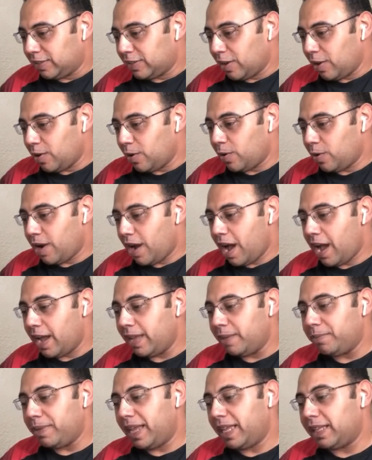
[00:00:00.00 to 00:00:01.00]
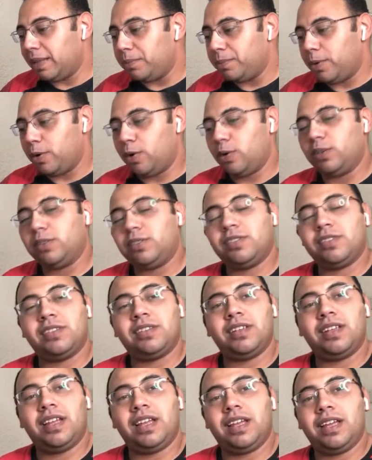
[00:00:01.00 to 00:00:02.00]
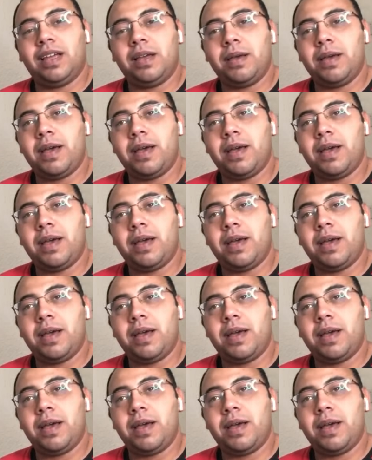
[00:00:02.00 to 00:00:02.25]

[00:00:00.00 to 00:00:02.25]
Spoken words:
So I made a post